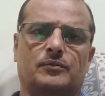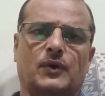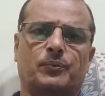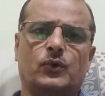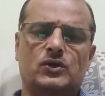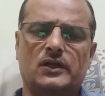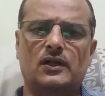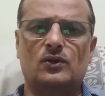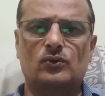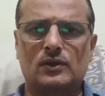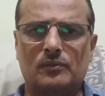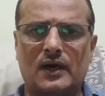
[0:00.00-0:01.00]

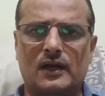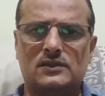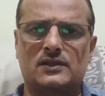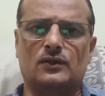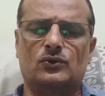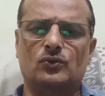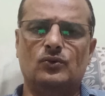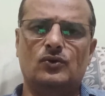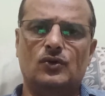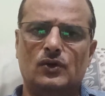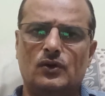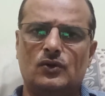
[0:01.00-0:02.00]
proportional to the manas hetu.
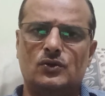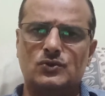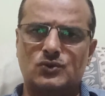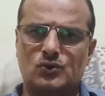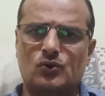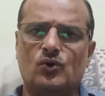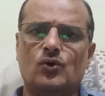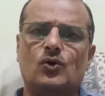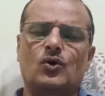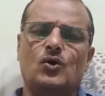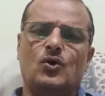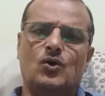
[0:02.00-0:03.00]

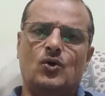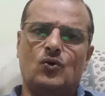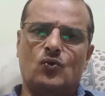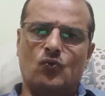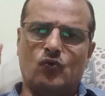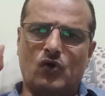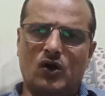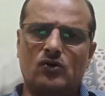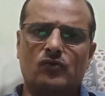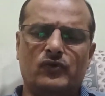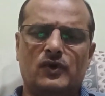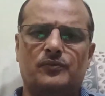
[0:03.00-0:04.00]
So
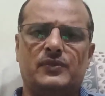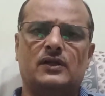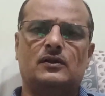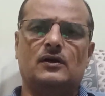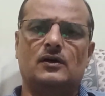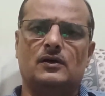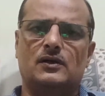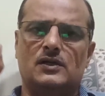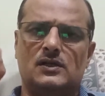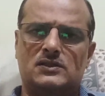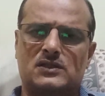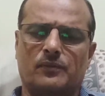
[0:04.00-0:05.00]
what will be the
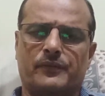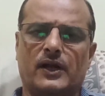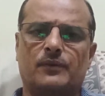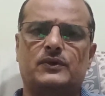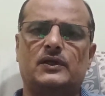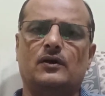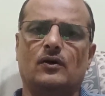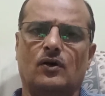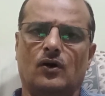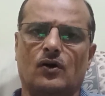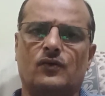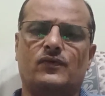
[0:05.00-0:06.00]
samprapti
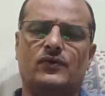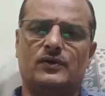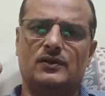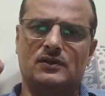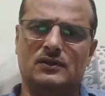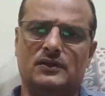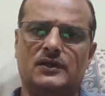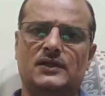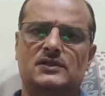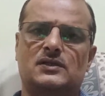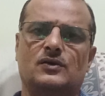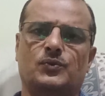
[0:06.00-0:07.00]
of
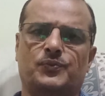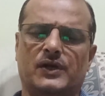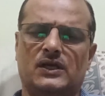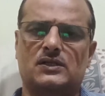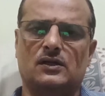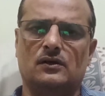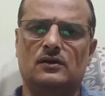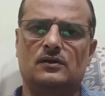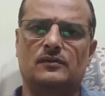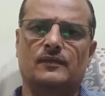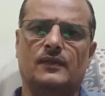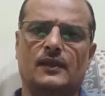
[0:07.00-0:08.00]
this patient?
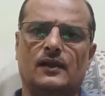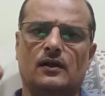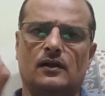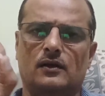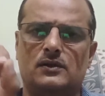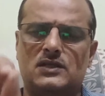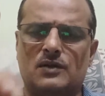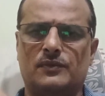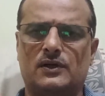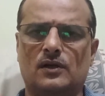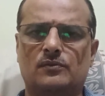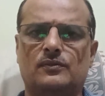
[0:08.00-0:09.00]

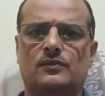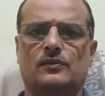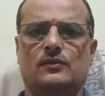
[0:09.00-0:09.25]
Symptom,